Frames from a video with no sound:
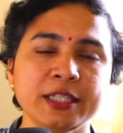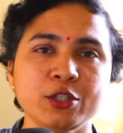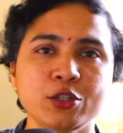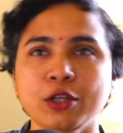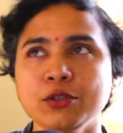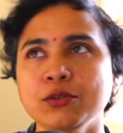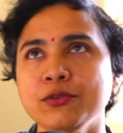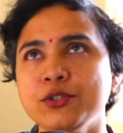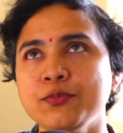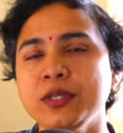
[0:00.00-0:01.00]
It's not
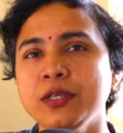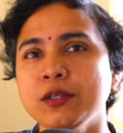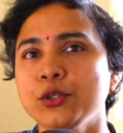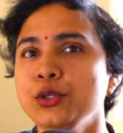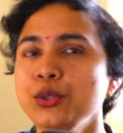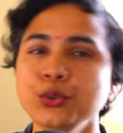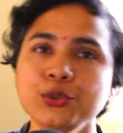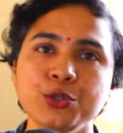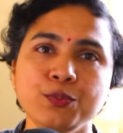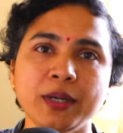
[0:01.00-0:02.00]
going to be a
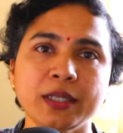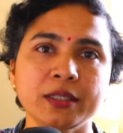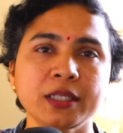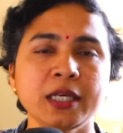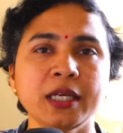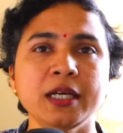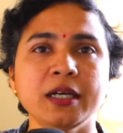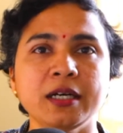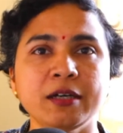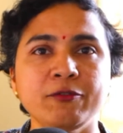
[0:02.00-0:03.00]
huge, but
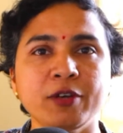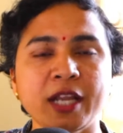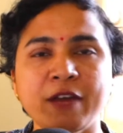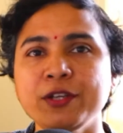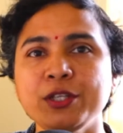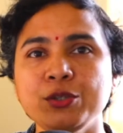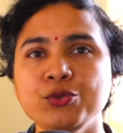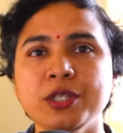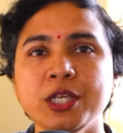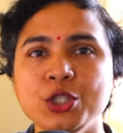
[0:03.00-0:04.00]
for every
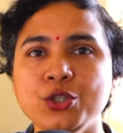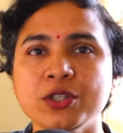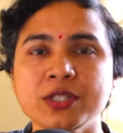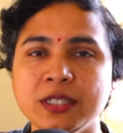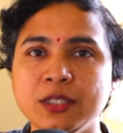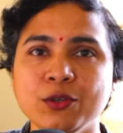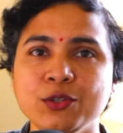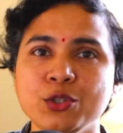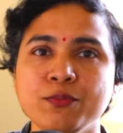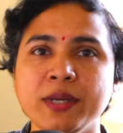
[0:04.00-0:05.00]
usage, you are still
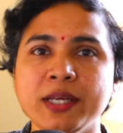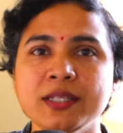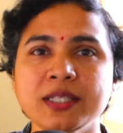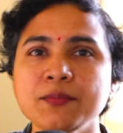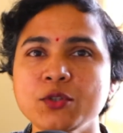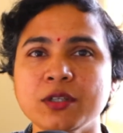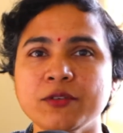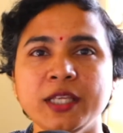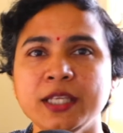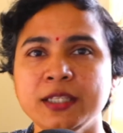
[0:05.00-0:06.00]
going to make some sort of
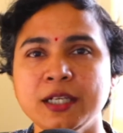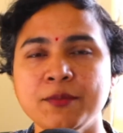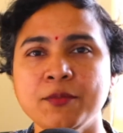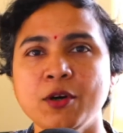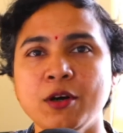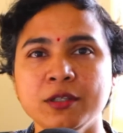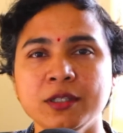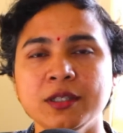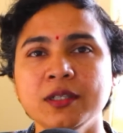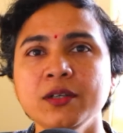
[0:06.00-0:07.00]
an income
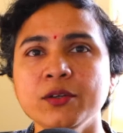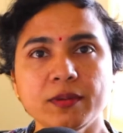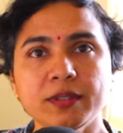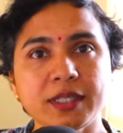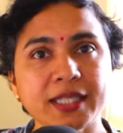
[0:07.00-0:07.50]
on a regular.